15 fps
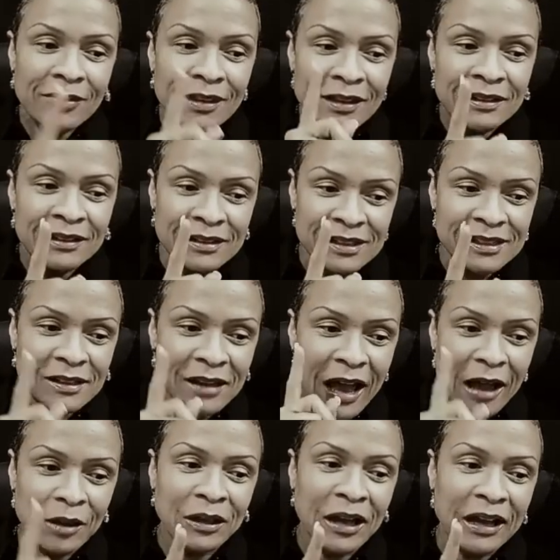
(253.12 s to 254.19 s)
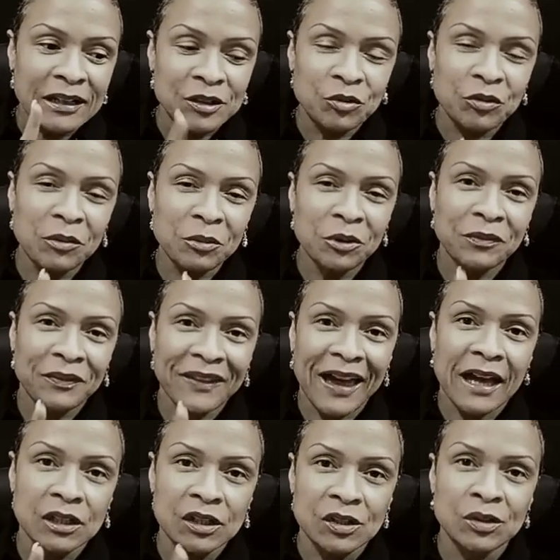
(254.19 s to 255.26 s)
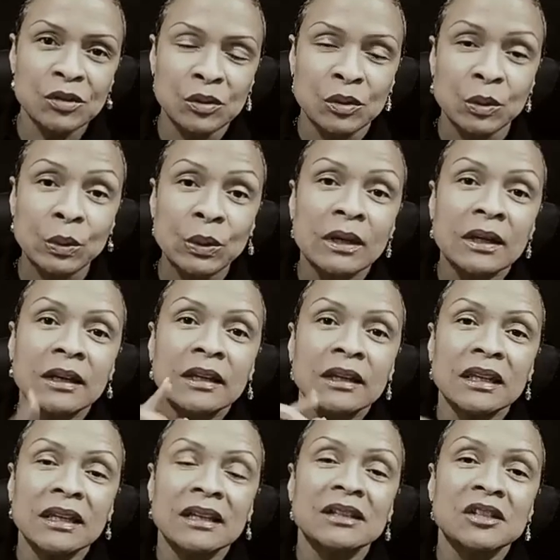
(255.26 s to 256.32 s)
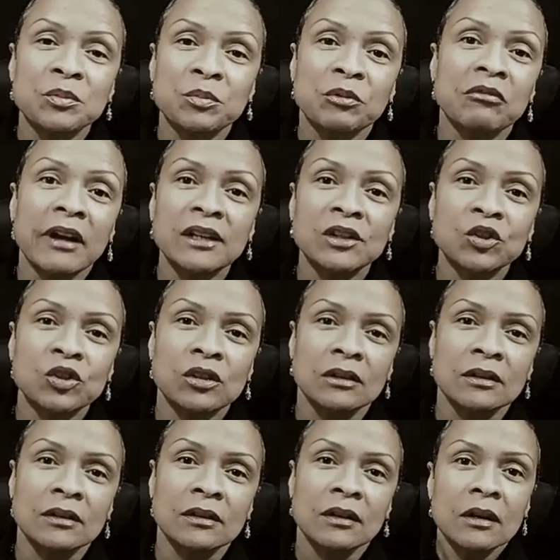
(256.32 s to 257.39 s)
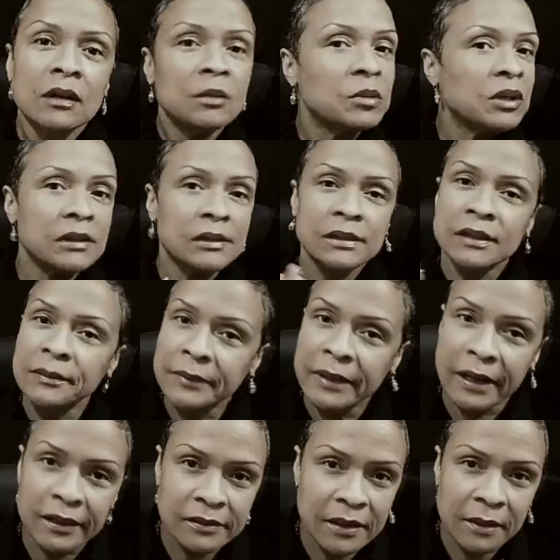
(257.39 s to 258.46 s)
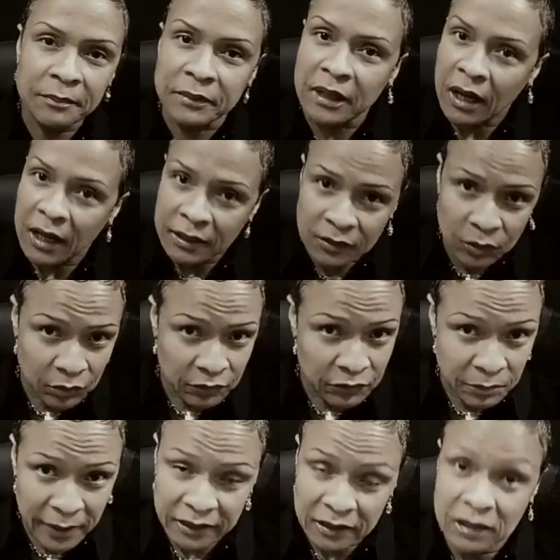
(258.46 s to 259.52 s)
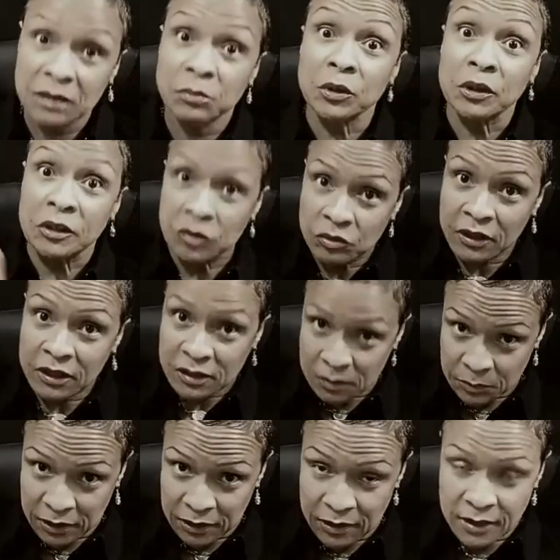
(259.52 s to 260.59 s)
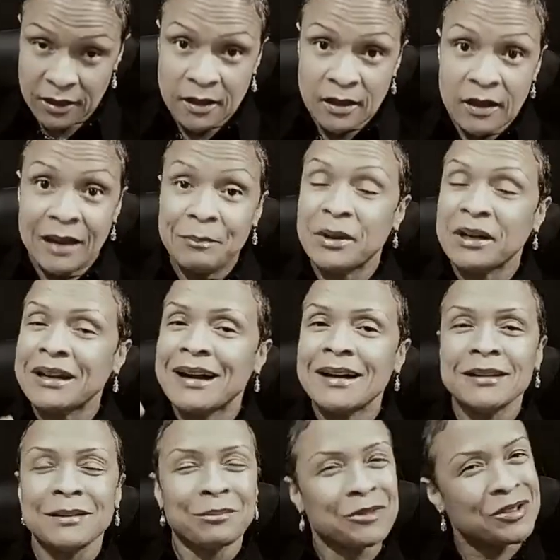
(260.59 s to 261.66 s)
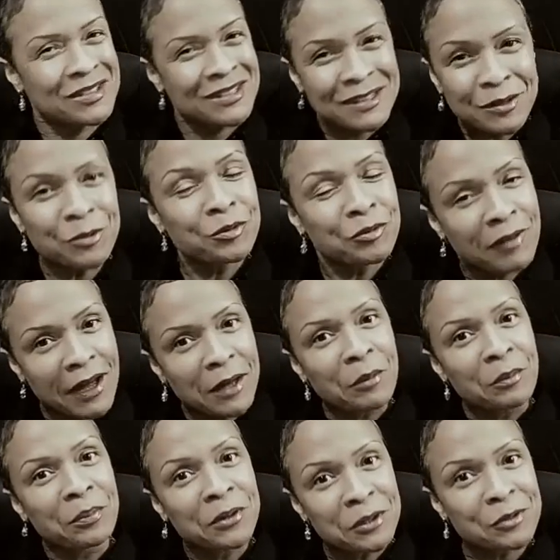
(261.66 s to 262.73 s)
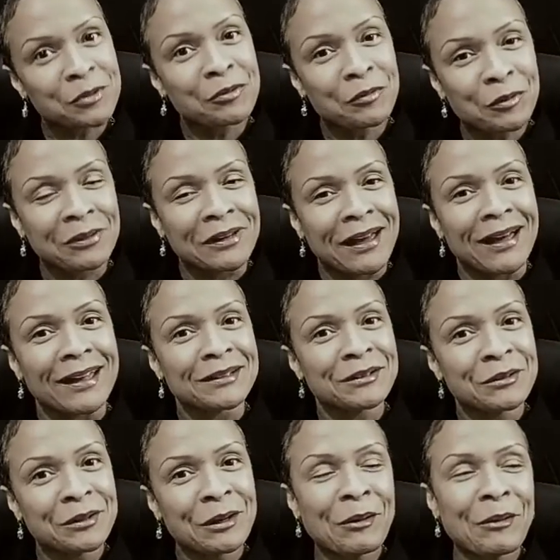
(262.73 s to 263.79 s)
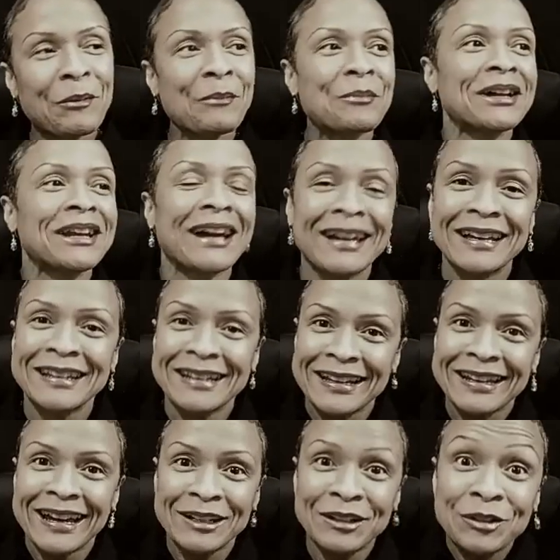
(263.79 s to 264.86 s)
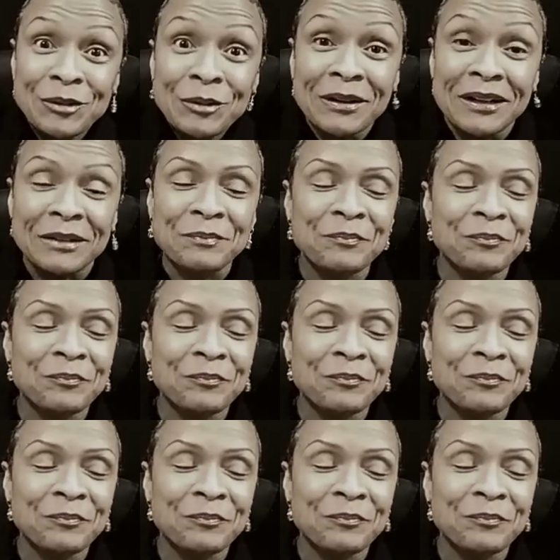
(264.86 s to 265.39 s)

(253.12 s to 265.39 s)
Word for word: listen, I, I attribute that to the inspiration because some nights I'm nodding over my keyboard, trust me but I am still trying to push through that, you know, but I, and, and I do it,